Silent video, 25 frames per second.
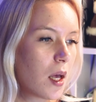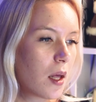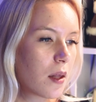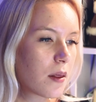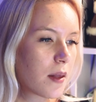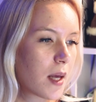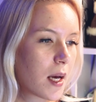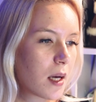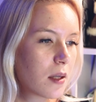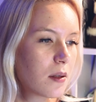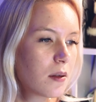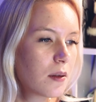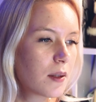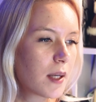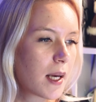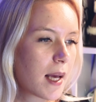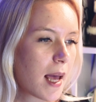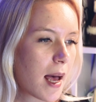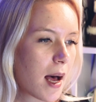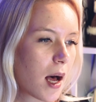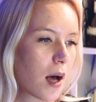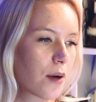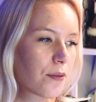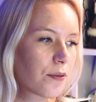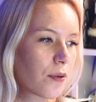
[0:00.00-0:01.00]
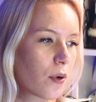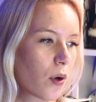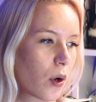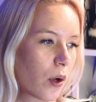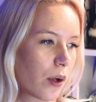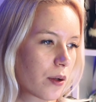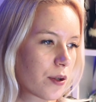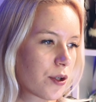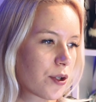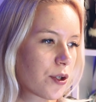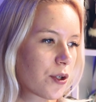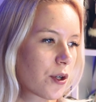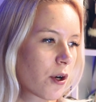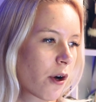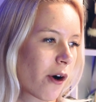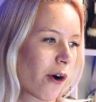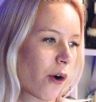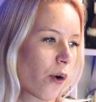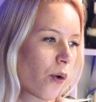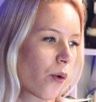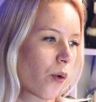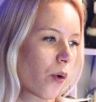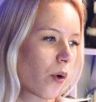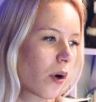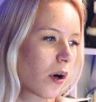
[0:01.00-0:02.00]
then they have
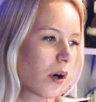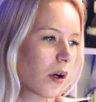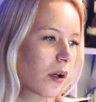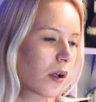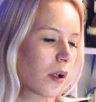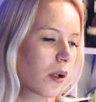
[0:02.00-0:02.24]
also